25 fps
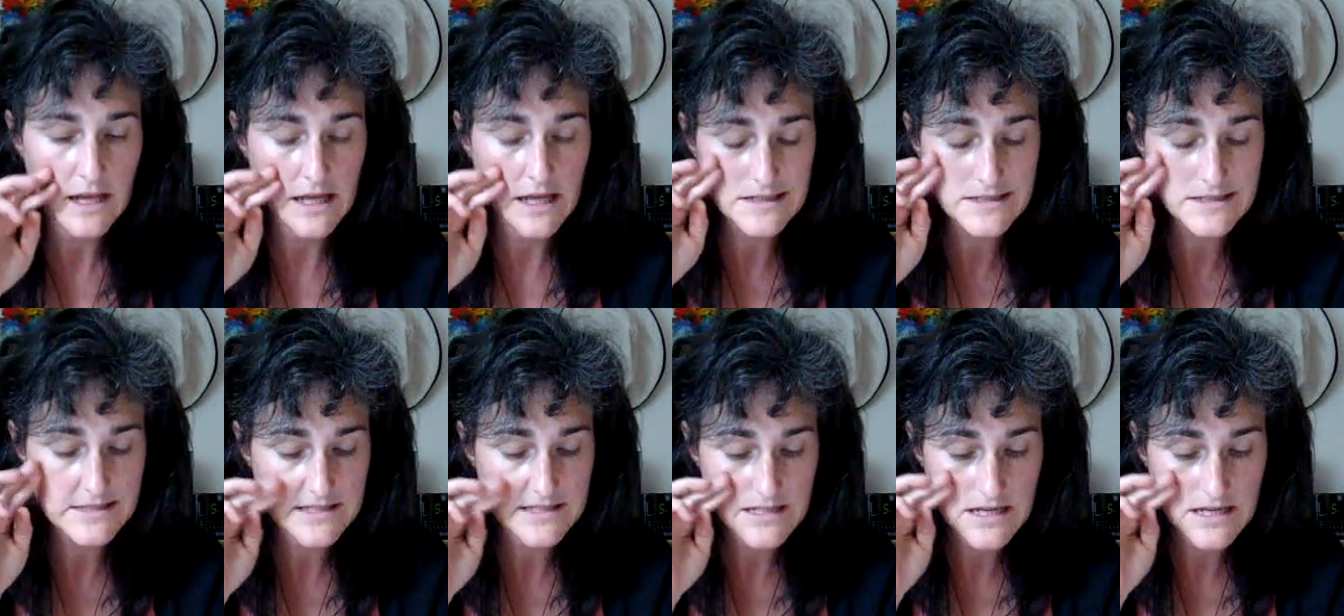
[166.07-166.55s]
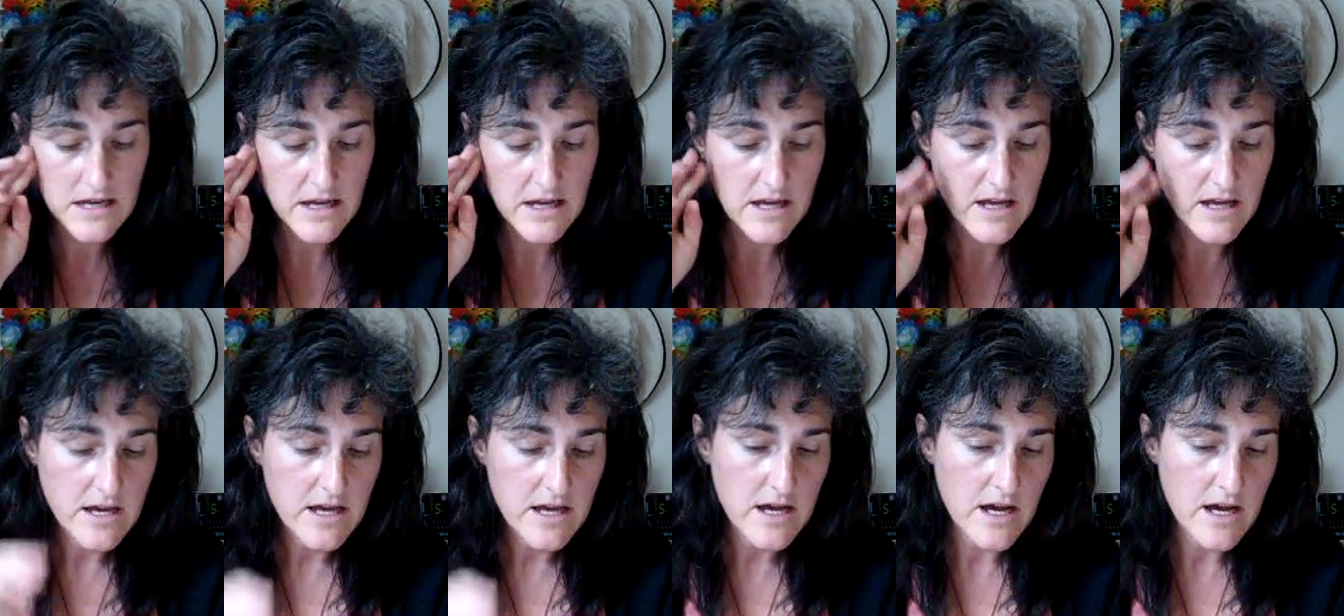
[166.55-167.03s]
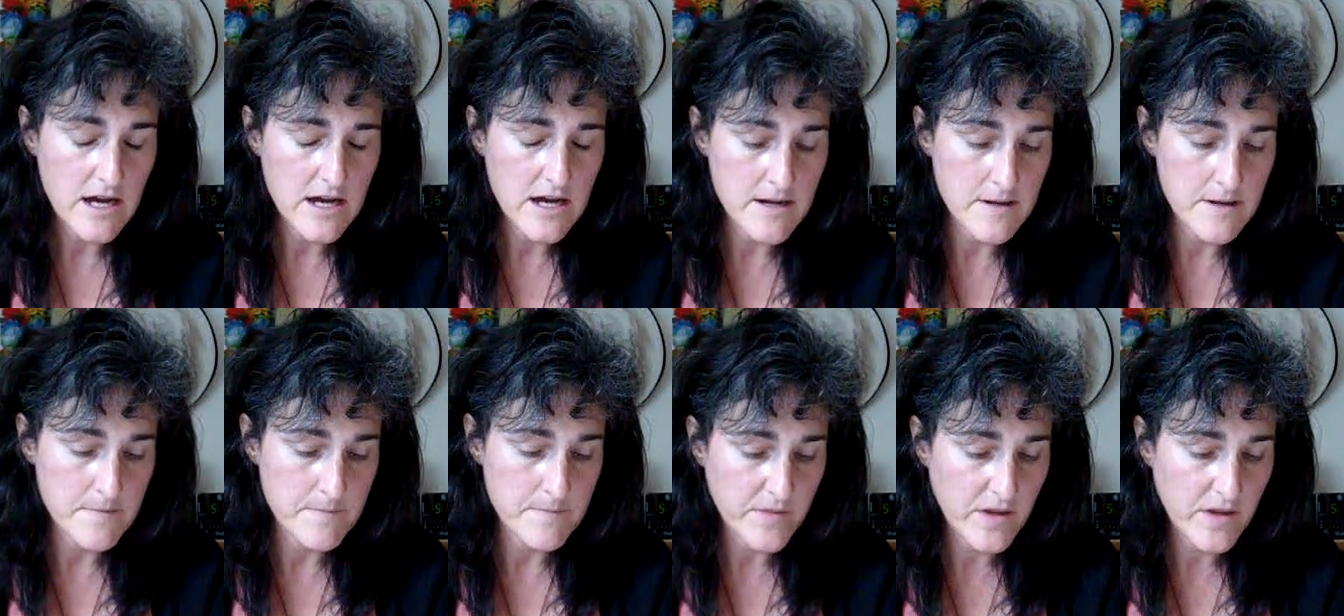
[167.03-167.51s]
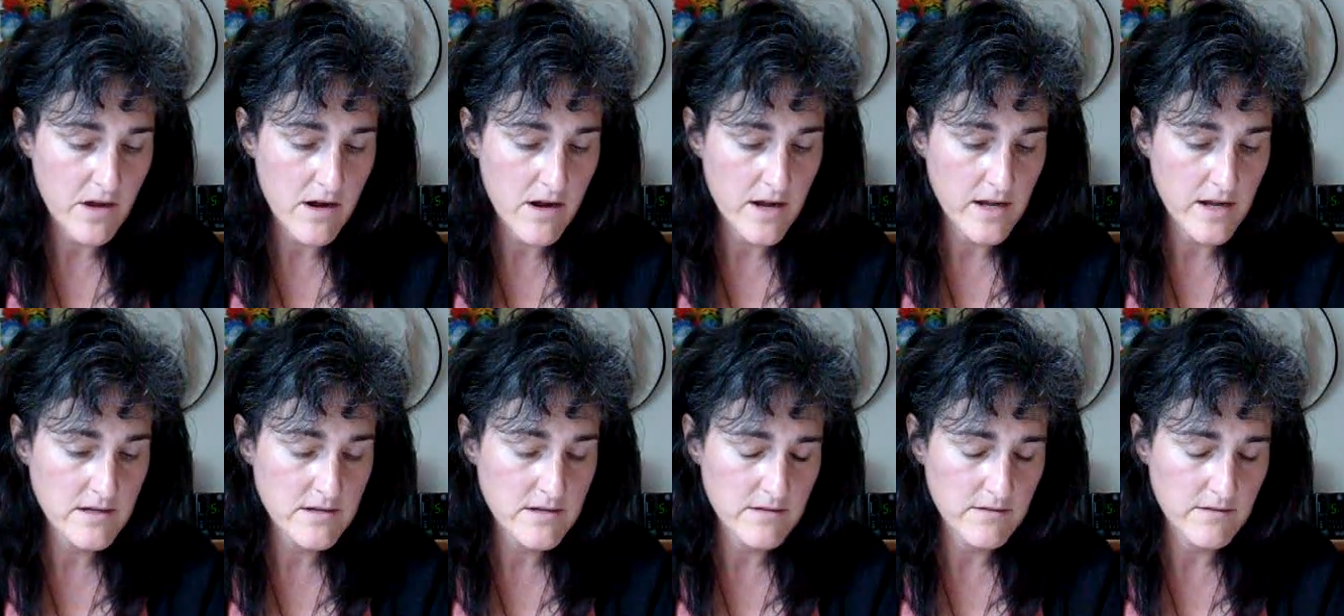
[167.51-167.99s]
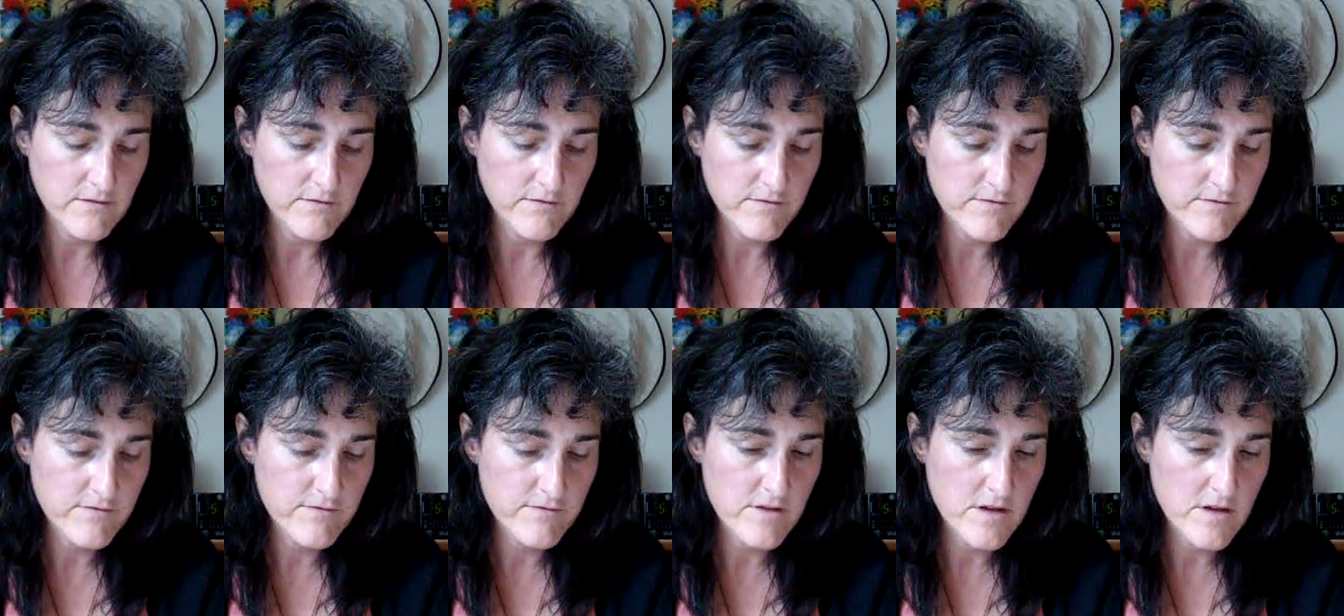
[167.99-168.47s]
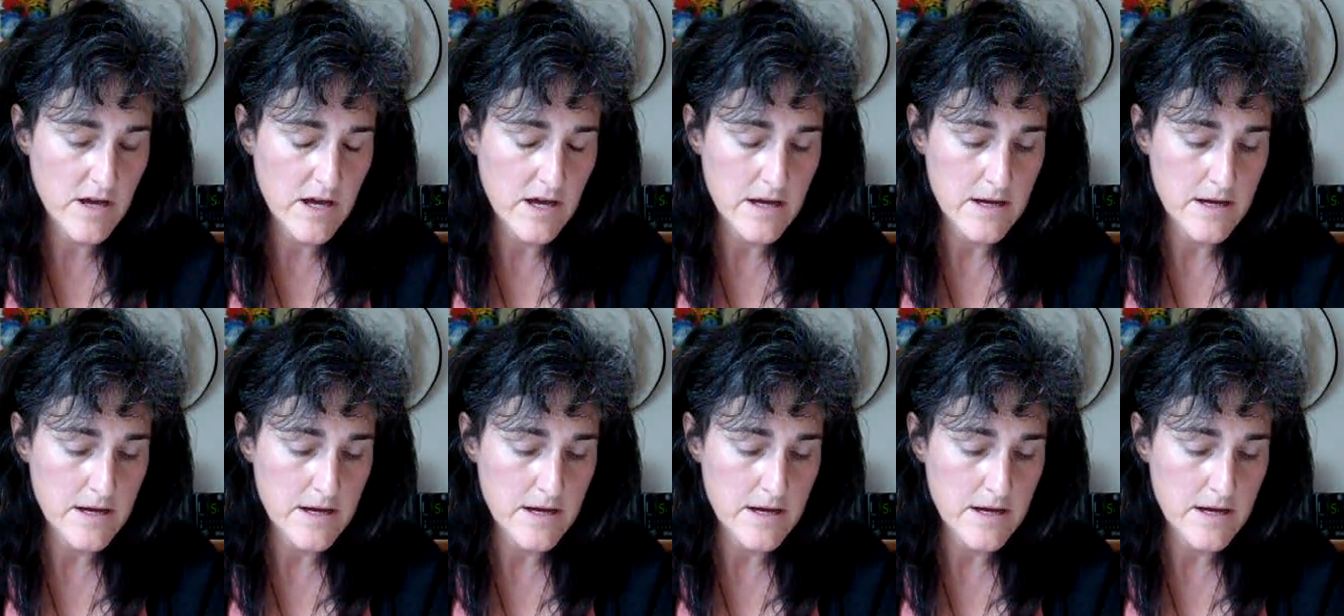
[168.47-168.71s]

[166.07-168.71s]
It's kind of